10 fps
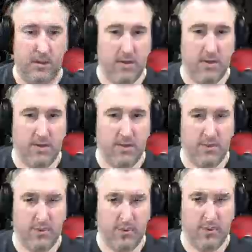
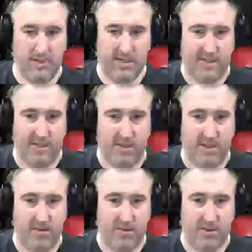Suppose you want to see my
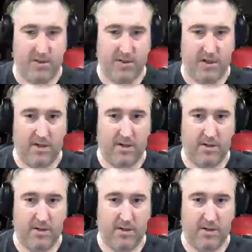alders here.